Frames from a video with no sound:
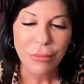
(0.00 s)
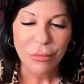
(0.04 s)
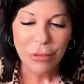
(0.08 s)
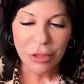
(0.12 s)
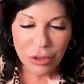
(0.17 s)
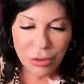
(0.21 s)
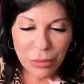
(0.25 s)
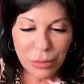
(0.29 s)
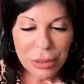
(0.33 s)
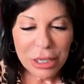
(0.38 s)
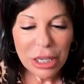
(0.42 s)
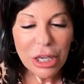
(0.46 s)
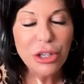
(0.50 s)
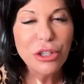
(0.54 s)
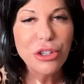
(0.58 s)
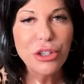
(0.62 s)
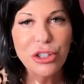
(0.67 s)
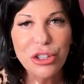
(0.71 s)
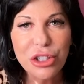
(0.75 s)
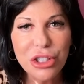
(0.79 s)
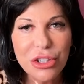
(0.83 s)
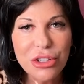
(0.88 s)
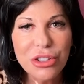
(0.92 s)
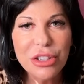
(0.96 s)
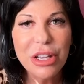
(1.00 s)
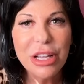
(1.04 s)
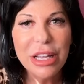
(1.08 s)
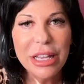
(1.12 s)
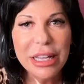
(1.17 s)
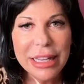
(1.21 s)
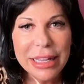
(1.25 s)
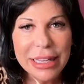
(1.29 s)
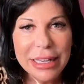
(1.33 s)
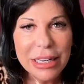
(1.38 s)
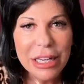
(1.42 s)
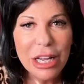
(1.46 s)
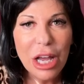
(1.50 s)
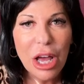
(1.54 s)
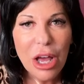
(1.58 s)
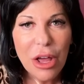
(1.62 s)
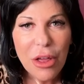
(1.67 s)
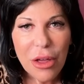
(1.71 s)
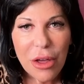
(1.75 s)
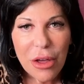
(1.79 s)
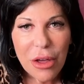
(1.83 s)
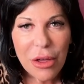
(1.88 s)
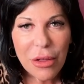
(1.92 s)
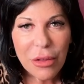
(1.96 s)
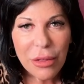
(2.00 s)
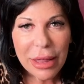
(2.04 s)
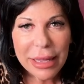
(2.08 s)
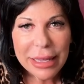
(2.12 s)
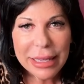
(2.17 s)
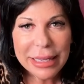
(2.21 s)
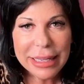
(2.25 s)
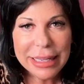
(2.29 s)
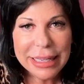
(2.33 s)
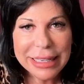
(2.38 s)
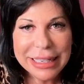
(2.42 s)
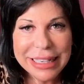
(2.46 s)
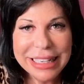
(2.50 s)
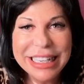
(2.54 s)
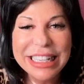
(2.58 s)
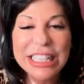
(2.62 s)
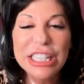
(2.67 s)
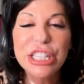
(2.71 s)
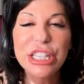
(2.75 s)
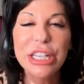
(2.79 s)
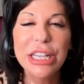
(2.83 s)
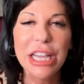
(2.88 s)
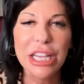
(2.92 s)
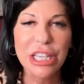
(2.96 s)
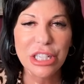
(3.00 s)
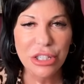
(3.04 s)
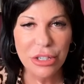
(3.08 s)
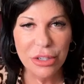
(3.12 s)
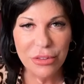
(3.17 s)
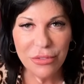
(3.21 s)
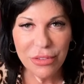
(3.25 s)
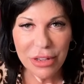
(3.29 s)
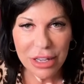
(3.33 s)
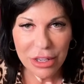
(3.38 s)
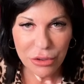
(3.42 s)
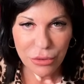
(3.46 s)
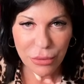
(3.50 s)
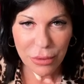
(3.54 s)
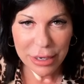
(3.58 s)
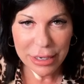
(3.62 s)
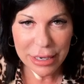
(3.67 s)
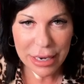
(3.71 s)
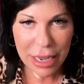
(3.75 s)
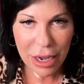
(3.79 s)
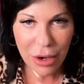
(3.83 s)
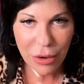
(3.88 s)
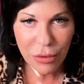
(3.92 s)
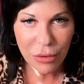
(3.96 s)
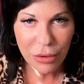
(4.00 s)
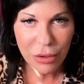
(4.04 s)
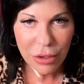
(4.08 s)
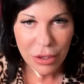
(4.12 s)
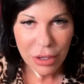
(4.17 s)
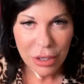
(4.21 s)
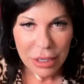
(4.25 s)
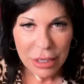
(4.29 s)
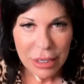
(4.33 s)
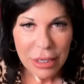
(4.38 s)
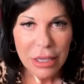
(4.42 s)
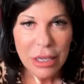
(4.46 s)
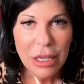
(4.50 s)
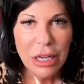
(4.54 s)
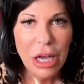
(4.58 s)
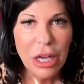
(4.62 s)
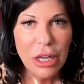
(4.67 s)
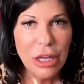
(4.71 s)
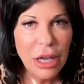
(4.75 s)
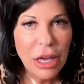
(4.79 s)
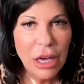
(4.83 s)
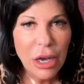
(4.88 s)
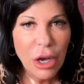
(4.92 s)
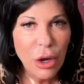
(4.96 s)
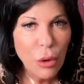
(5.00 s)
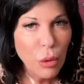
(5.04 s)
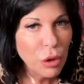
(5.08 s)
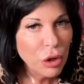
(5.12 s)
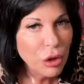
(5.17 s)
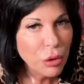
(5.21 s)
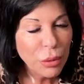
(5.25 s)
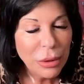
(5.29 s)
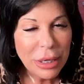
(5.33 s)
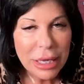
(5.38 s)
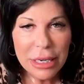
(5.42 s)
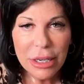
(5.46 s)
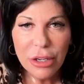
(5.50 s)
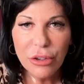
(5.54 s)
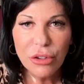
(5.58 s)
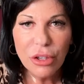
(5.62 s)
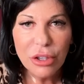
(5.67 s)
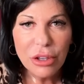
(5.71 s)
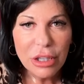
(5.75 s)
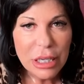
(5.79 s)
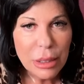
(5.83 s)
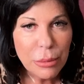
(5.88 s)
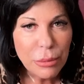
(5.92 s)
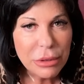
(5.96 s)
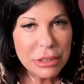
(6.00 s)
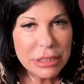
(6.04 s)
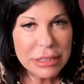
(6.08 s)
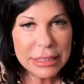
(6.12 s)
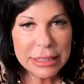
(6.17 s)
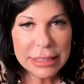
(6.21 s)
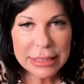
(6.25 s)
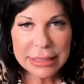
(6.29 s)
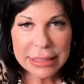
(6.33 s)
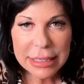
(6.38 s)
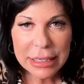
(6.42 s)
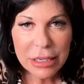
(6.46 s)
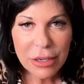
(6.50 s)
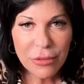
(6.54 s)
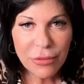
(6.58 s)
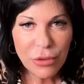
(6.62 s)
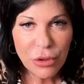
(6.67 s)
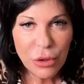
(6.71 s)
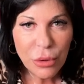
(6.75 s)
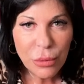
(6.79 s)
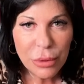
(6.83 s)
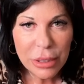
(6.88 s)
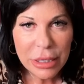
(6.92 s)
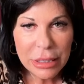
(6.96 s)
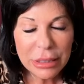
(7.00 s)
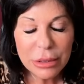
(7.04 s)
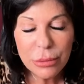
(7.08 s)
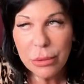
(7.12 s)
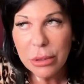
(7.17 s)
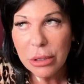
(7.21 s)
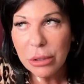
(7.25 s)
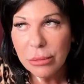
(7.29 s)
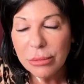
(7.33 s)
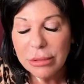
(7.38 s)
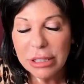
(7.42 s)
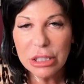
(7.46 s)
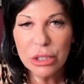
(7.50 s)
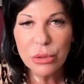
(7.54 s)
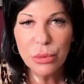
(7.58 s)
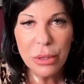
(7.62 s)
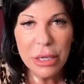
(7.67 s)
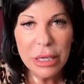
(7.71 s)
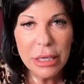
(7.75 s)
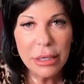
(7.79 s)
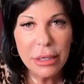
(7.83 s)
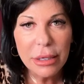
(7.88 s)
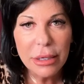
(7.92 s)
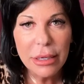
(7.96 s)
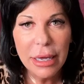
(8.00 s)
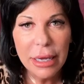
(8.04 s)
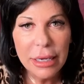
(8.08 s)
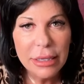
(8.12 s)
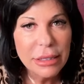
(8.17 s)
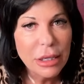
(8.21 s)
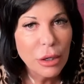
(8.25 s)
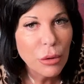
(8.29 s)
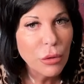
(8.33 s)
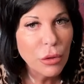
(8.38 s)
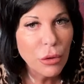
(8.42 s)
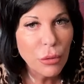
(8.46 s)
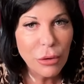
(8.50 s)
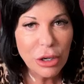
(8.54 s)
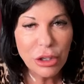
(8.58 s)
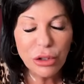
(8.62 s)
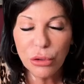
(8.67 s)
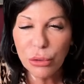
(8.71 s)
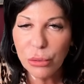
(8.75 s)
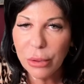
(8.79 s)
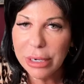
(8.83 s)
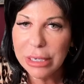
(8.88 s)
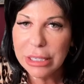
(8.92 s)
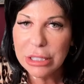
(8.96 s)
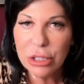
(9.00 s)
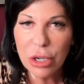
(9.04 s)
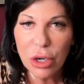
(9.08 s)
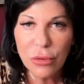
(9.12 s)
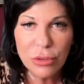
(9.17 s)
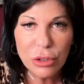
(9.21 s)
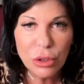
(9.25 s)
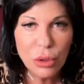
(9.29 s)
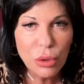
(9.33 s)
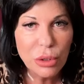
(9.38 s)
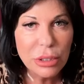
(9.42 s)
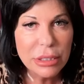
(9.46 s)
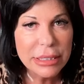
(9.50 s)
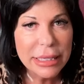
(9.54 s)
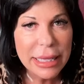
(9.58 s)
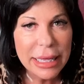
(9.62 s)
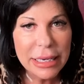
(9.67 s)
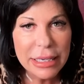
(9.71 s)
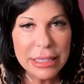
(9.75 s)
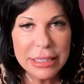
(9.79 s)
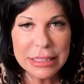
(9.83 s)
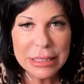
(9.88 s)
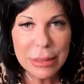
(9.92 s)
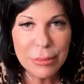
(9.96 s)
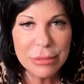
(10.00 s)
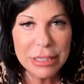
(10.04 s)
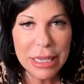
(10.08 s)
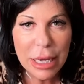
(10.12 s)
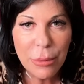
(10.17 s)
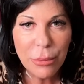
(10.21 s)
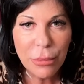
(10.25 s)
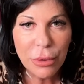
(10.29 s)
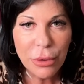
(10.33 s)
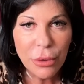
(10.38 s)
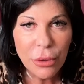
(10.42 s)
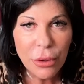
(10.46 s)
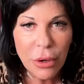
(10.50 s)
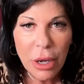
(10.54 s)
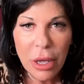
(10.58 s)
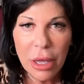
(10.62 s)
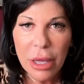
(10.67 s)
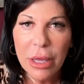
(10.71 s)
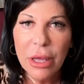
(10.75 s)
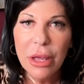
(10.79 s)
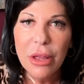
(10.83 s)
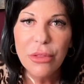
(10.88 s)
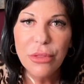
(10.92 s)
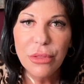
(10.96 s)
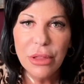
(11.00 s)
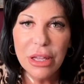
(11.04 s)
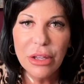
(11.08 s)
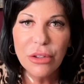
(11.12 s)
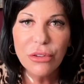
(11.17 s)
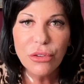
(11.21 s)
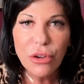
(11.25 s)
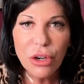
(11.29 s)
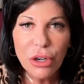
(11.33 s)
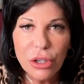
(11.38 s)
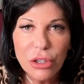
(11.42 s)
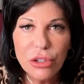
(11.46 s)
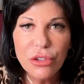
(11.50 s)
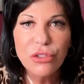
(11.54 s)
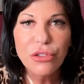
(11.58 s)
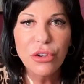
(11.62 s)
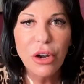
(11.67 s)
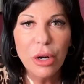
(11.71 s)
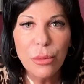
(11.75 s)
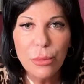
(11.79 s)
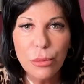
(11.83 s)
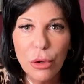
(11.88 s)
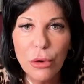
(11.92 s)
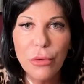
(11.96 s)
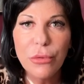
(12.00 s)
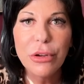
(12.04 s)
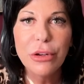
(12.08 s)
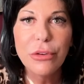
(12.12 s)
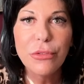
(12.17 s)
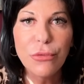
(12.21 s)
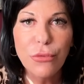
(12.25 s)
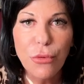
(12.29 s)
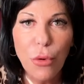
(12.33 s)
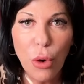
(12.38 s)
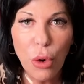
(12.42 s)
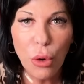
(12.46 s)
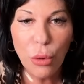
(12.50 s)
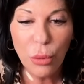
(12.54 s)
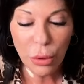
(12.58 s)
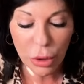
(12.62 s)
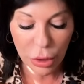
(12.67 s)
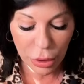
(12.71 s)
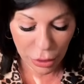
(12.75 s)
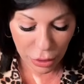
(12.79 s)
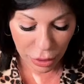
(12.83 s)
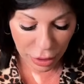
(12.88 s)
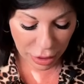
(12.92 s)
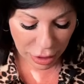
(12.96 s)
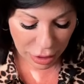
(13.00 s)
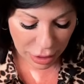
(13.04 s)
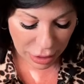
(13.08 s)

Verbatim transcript: it's because you're just in like an initiation phase right now. Uh, once we get into Libra season in a few weeks, well, next week, and the, the retrograde is over towards the end of September, things are going to start moving forward.